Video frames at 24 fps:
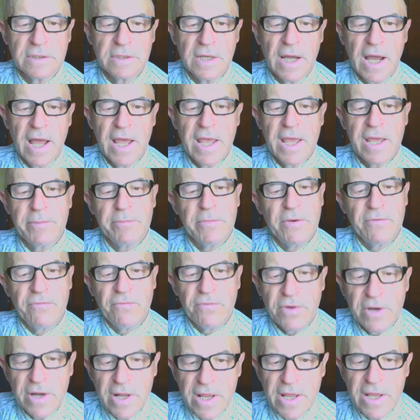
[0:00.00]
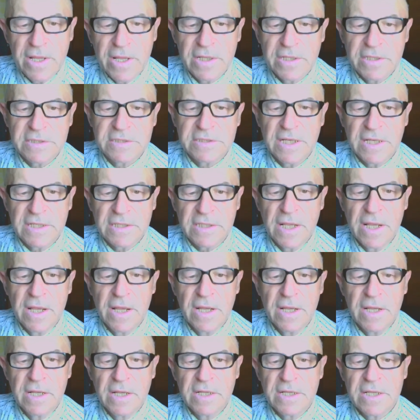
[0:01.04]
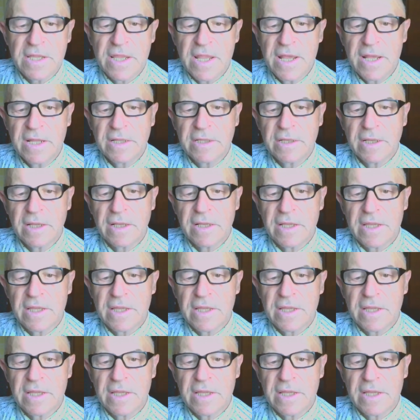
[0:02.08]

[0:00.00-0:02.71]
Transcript: I am afraid that then